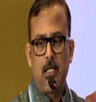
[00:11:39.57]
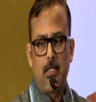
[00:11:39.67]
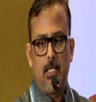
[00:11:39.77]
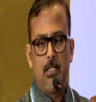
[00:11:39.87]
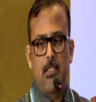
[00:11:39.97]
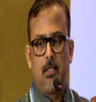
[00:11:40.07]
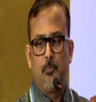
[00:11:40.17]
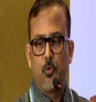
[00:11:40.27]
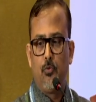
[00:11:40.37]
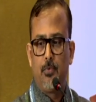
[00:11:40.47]
Again, it
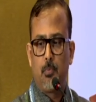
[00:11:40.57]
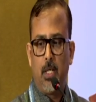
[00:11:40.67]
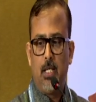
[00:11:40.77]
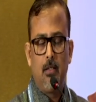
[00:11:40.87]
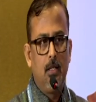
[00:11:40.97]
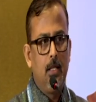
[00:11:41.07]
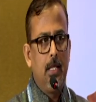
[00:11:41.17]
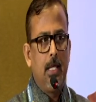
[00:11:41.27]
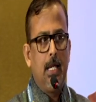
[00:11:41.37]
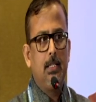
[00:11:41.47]
improves pain
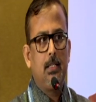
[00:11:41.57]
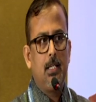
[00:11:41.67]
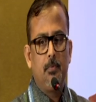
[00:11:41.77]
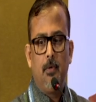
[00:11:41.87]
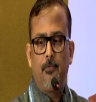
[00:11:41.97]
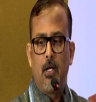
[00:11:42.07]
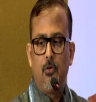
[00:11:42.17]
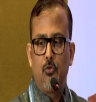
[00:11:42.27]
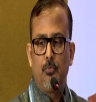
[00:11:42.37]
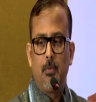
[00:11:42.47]
and it has been
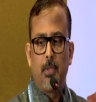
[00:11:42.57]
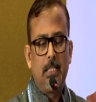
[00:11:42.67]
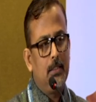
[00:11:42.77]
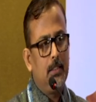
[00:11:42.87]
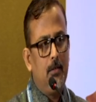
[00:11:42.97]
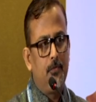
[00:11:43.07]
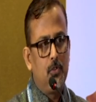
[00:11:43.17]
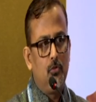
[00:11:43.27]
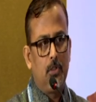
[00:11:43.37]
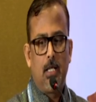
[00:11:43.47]
found to be better than
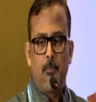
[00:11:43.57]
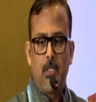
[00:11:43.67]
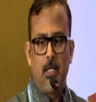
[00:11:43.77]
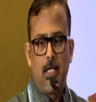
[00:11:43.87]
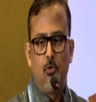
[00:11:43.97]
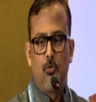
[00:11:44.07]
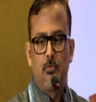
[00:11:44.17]
physiotherapy alone.